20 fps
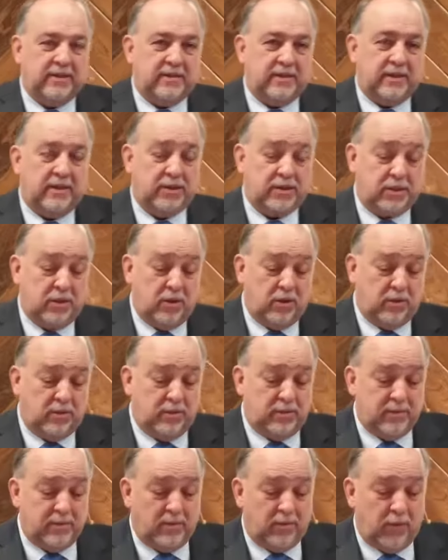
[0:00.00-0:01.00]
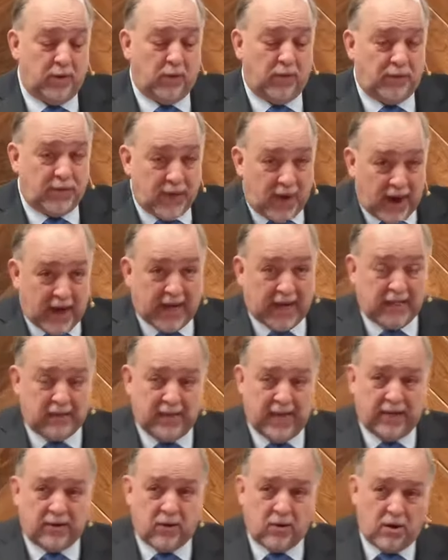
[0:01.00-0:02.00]
And so we'll find
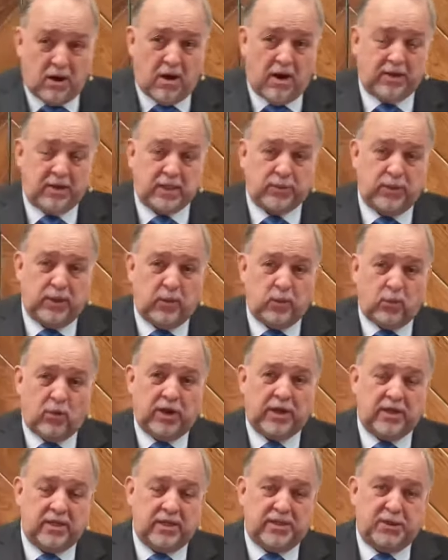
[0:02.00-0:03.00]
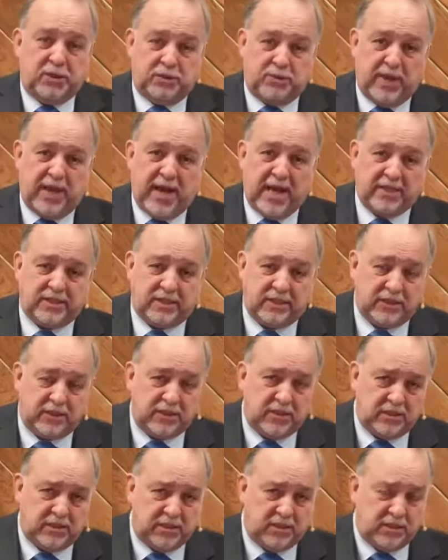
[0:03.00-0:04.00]
later on as we work into this passage
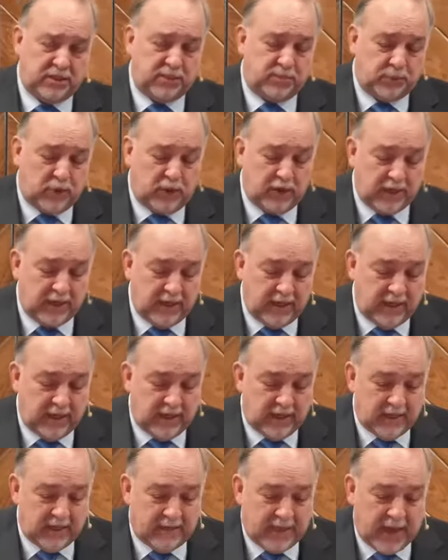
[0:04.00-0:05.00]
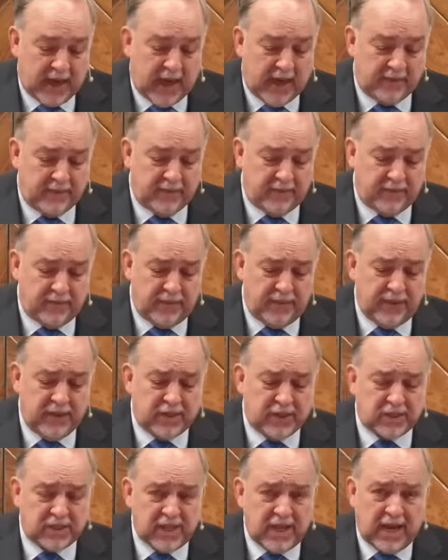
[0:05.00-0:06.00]
and into this book that
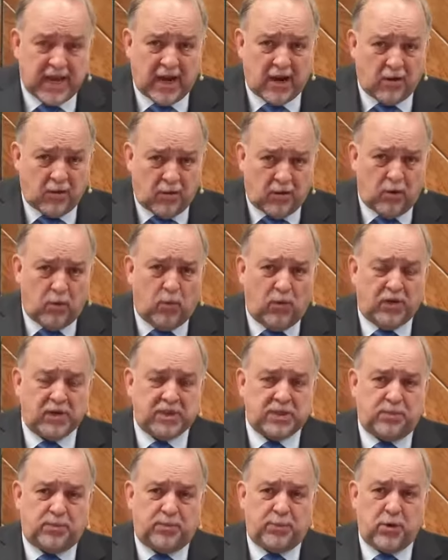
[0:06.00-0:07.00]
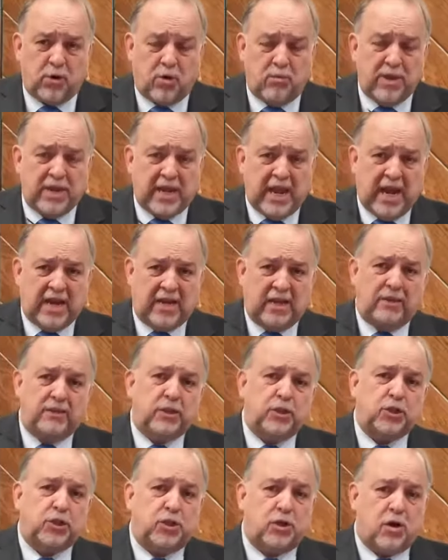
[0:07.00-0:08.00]
this error was permeating the
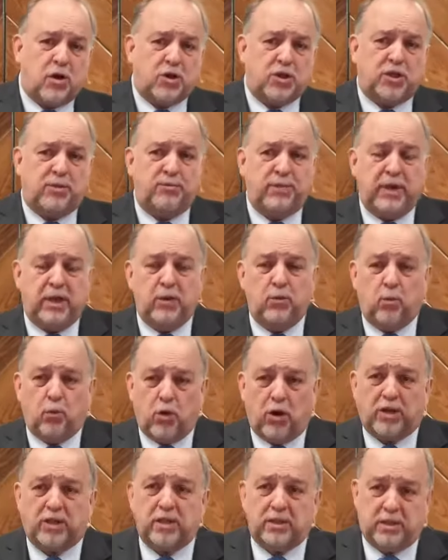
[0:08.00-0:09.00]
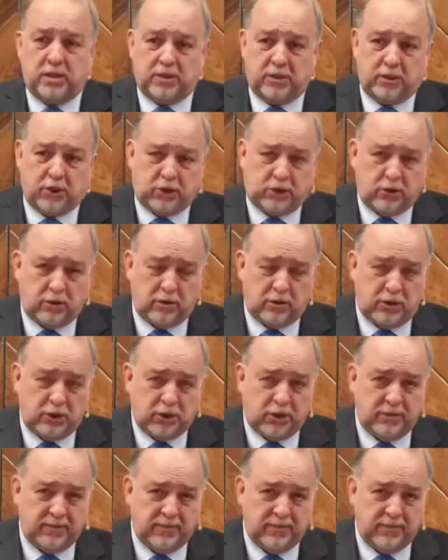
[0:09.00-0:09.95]
church and being worked into the church.